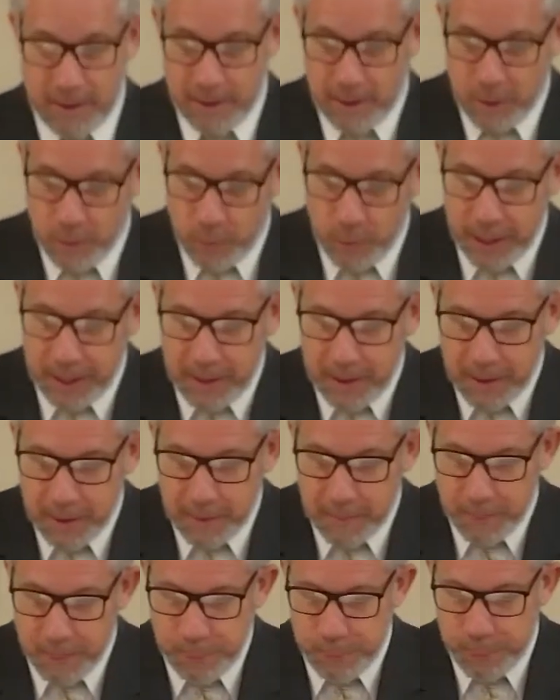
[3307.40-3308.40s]
We
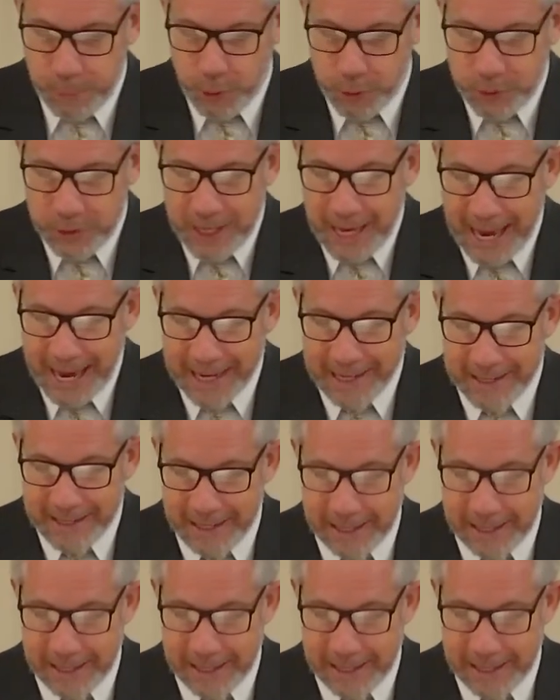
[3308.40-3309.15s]
protect